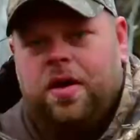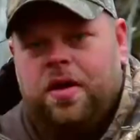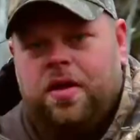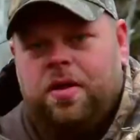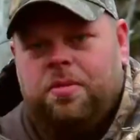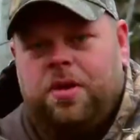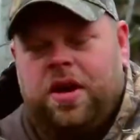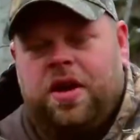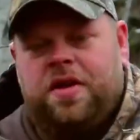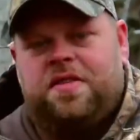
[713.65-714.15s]

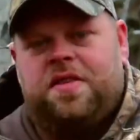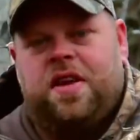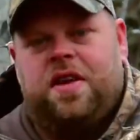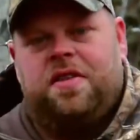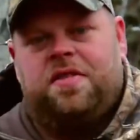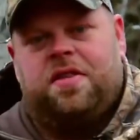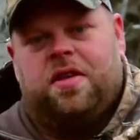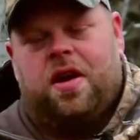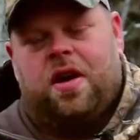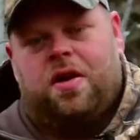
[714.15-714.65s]
The biggest
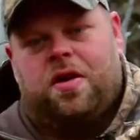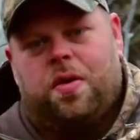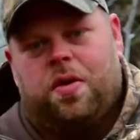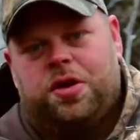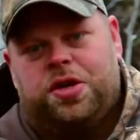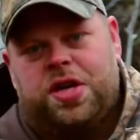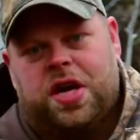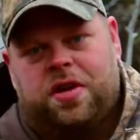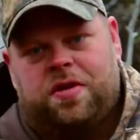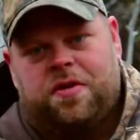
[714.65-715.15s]
thing is to not
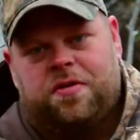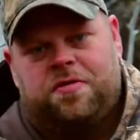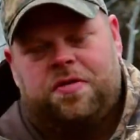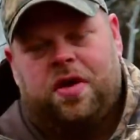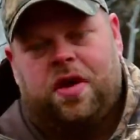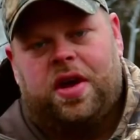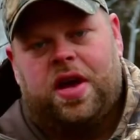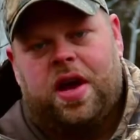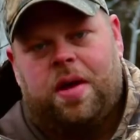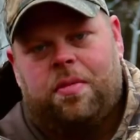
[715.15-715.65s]
go and check those
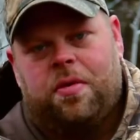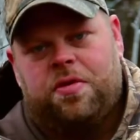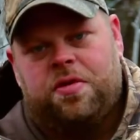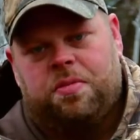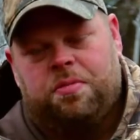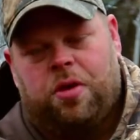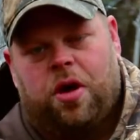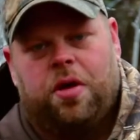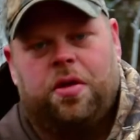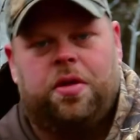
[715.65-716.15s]
trail
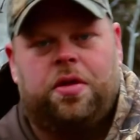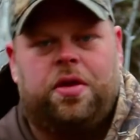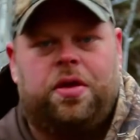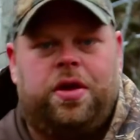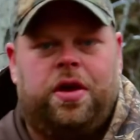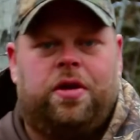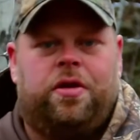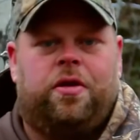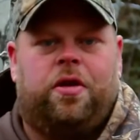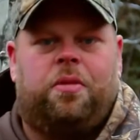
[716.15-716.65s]
cameras and bother
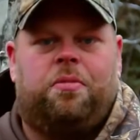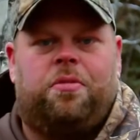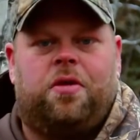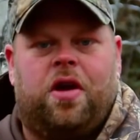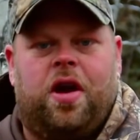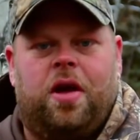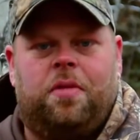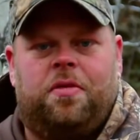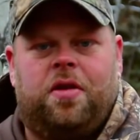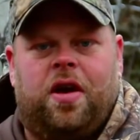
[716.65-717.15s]
the deer during
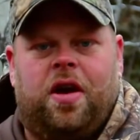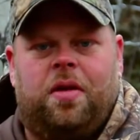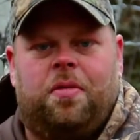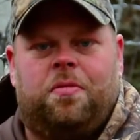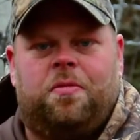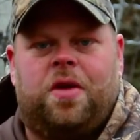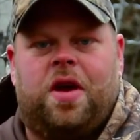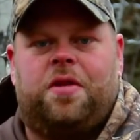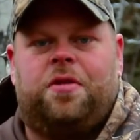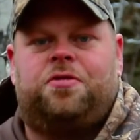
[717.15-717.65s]
prime
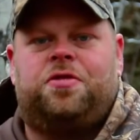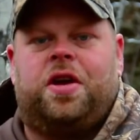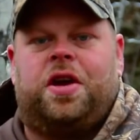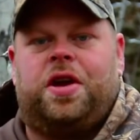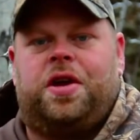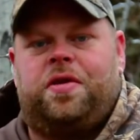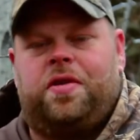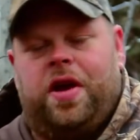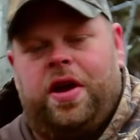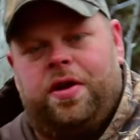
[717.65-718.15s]
time. Rather
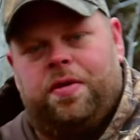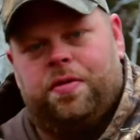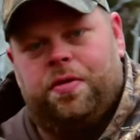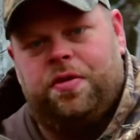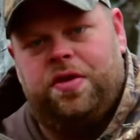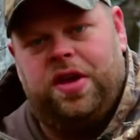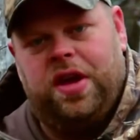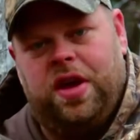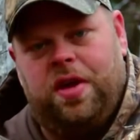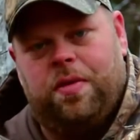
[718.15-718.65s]
try to create a
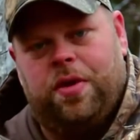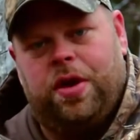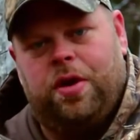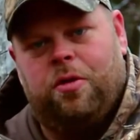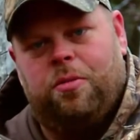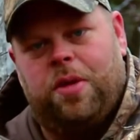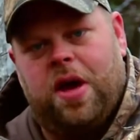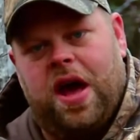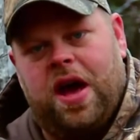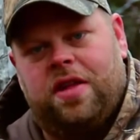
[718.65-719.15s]
routine where
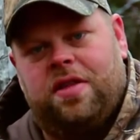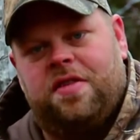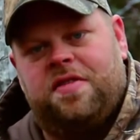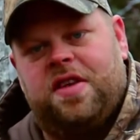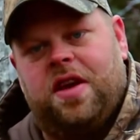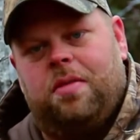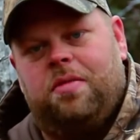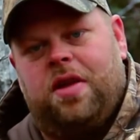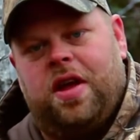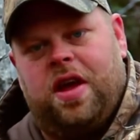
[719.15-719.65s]
you go back the
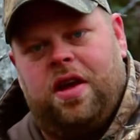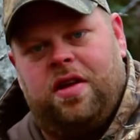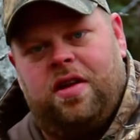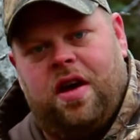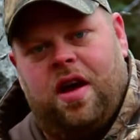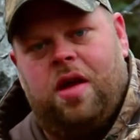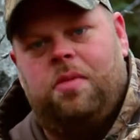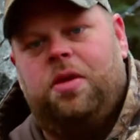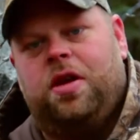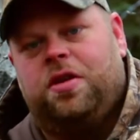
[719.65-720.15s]
same day
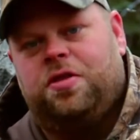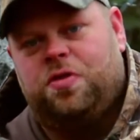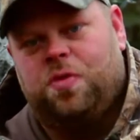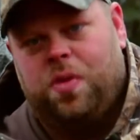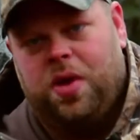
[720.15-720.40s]
and time each